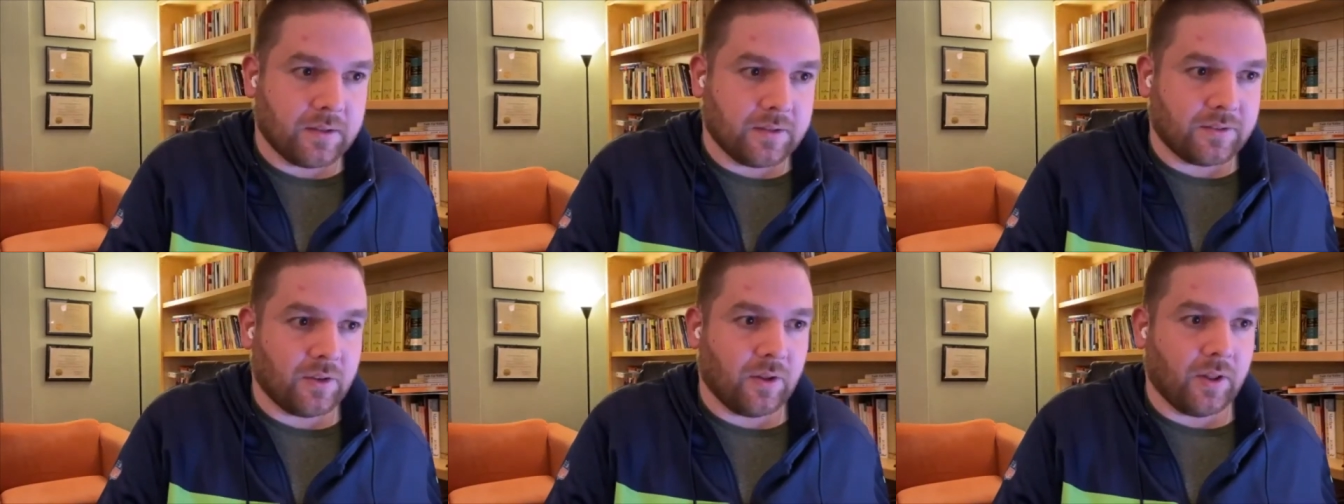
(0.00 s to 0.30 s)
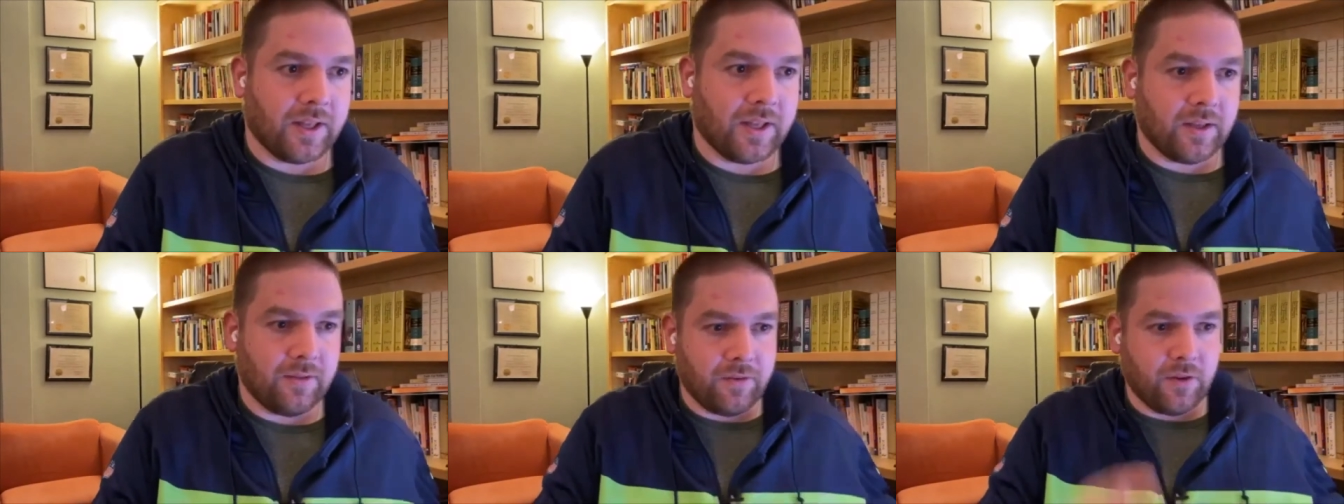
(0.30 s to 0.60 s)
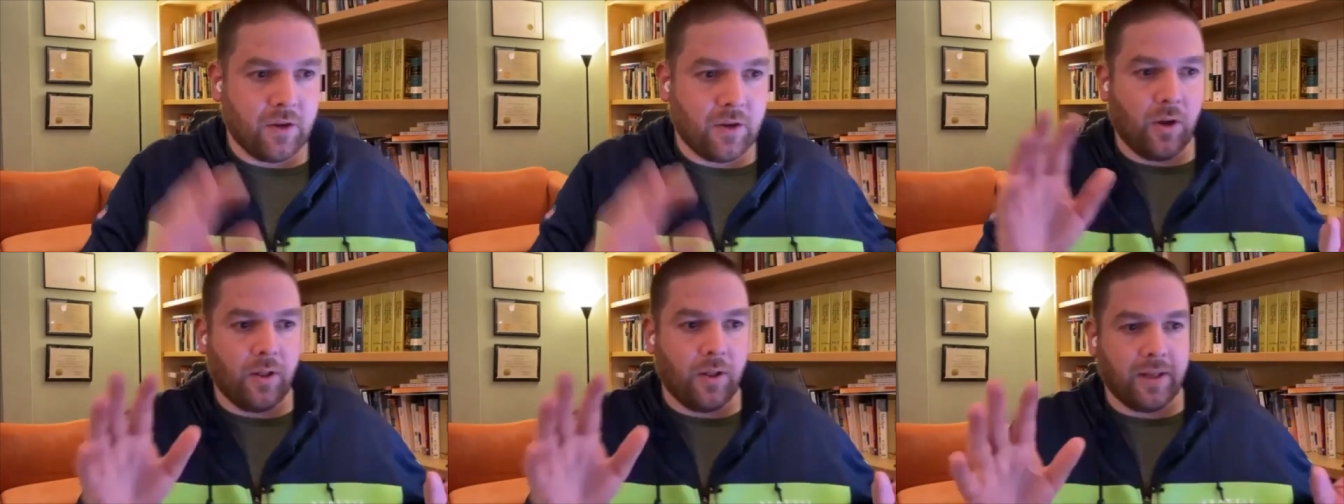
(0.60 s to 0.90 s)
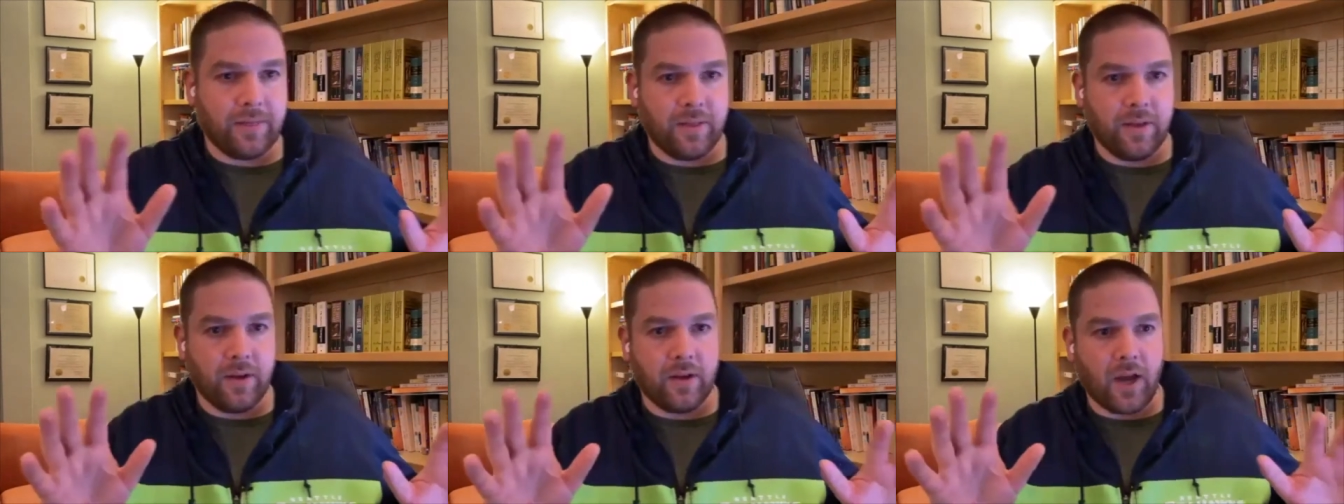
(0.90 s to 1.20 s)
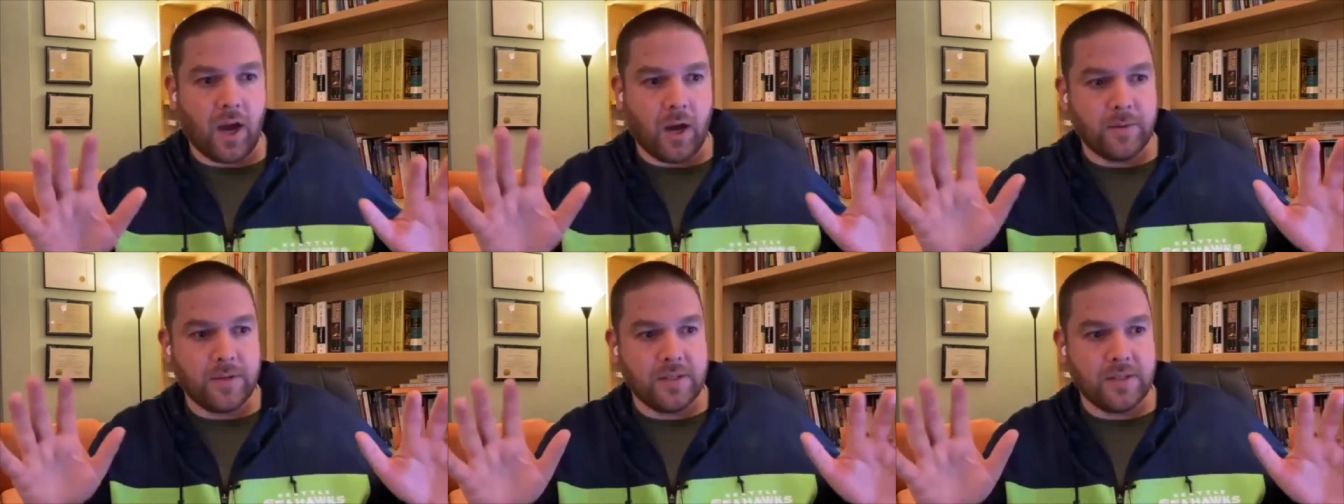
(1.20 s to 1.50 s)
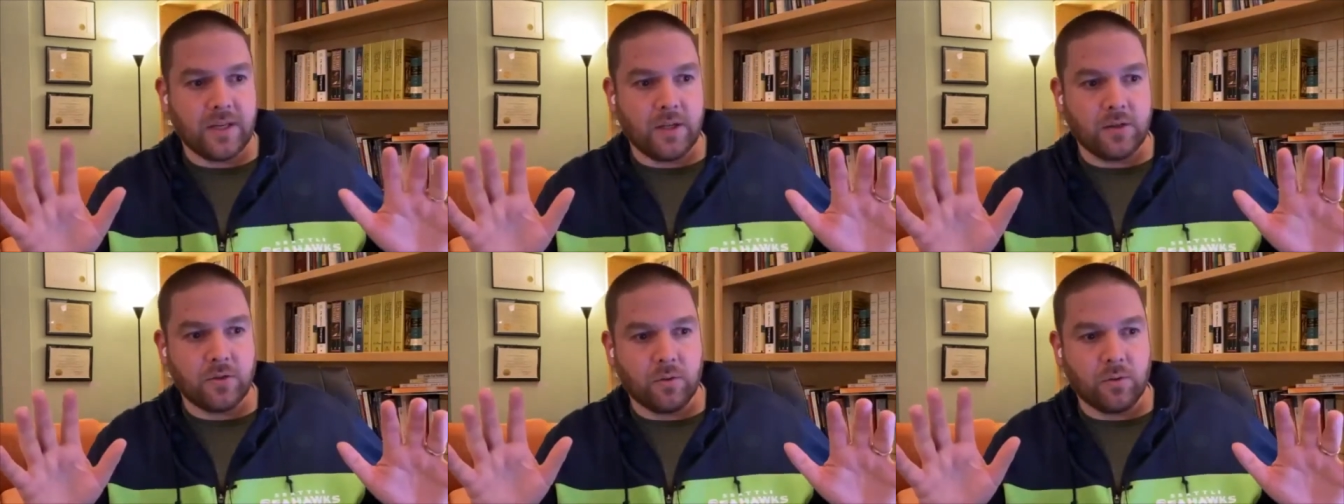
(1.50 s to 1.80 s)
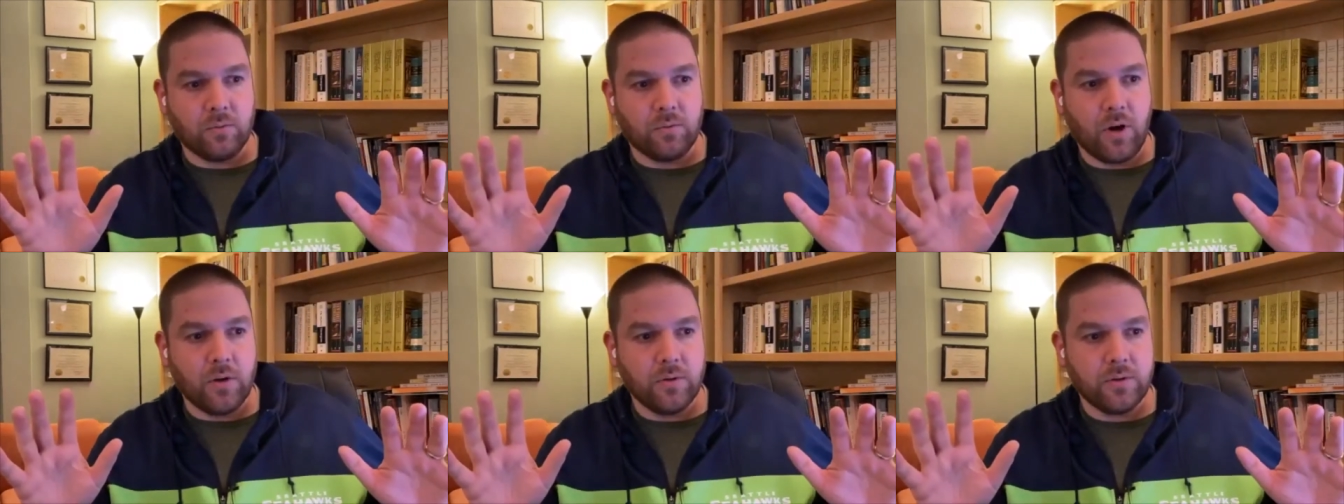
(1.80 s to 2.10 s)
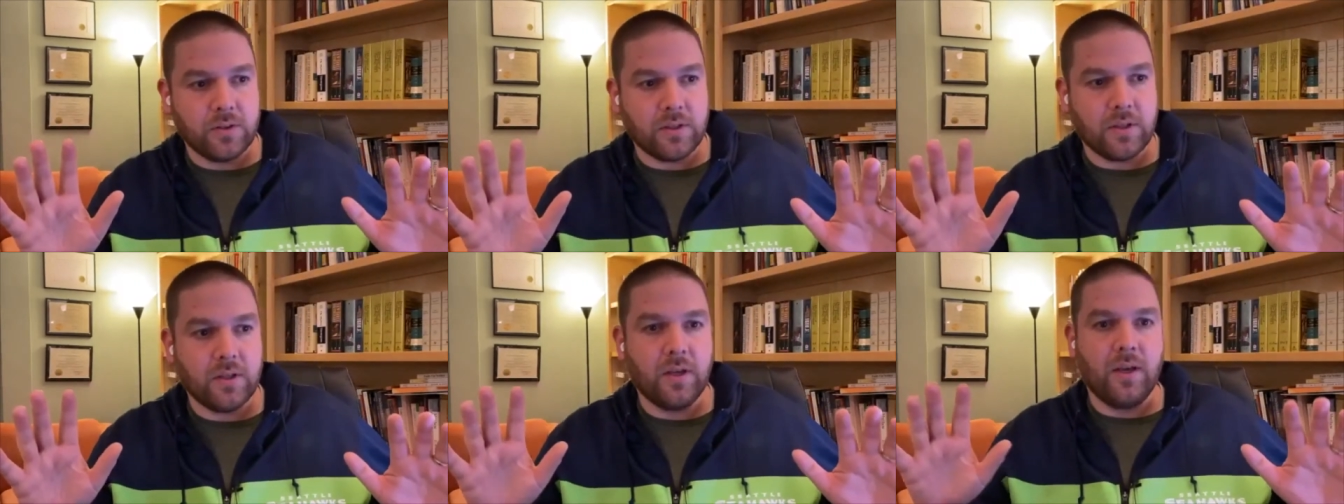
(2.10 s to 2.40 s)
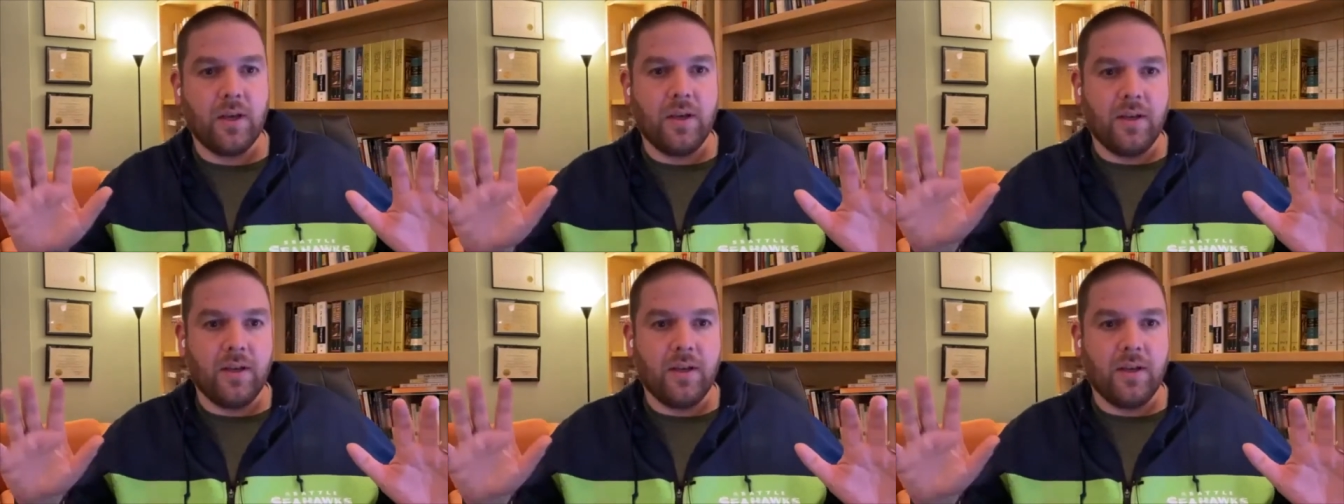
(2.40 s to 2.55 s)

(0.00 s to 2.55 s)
So like if you know like the Comedy Central roast,